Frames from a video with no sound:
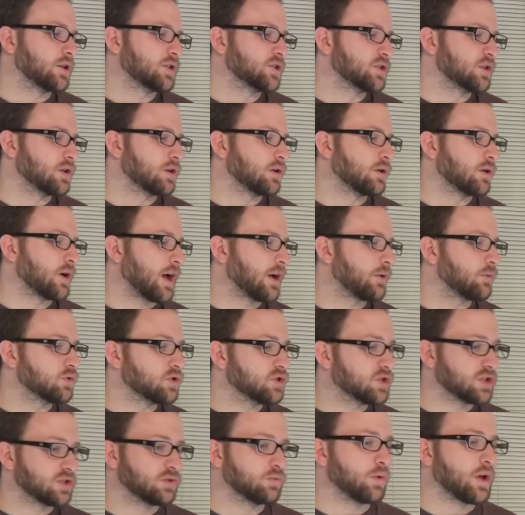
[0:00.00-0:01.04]
So I
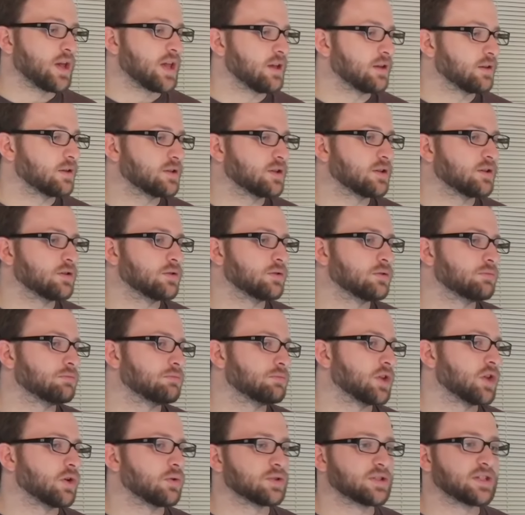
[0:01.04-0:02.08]
would just wait until
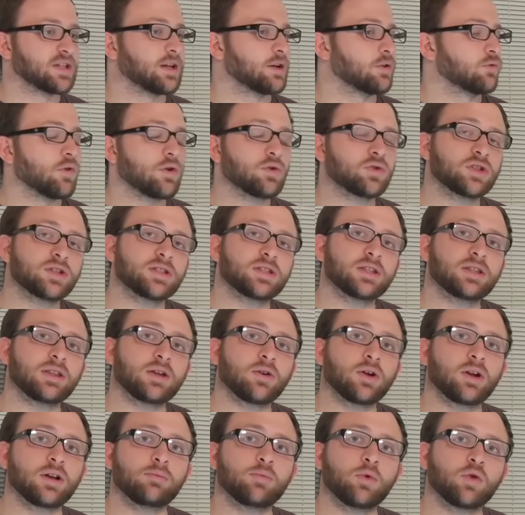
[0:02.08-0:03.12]
you don't see any roaches in
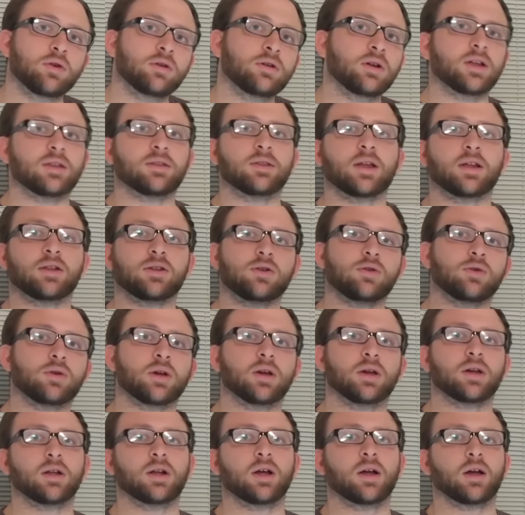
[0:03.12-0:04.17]
there anymore, and then you
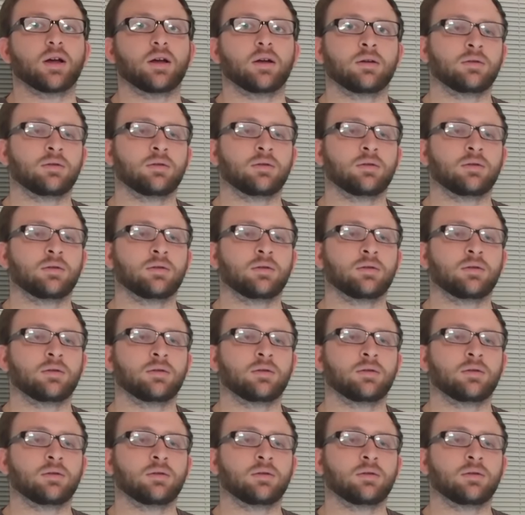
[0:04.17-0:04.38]
could